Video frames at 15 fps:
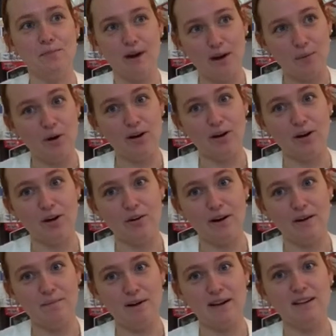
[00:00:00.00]
may want to
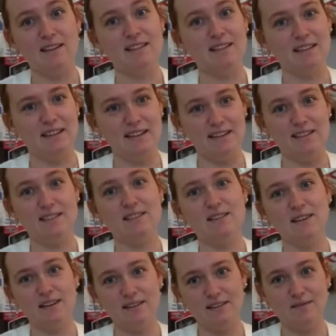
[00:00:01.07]
hurry because these
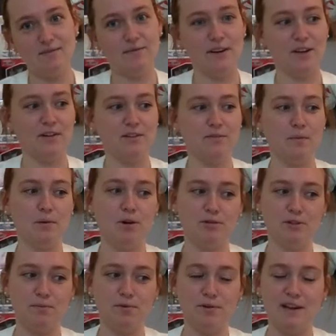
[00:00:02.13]
figures from
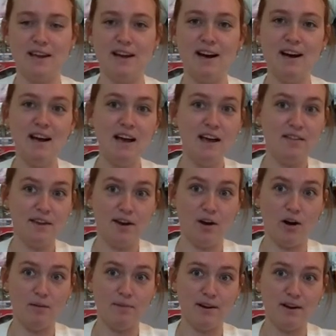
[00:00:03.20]
Kotobukiya, they
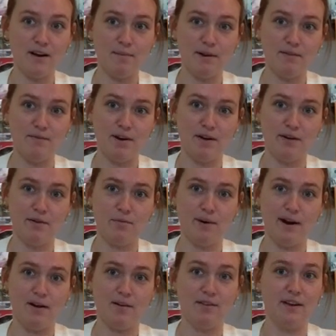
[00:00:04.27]
are becoming very rare.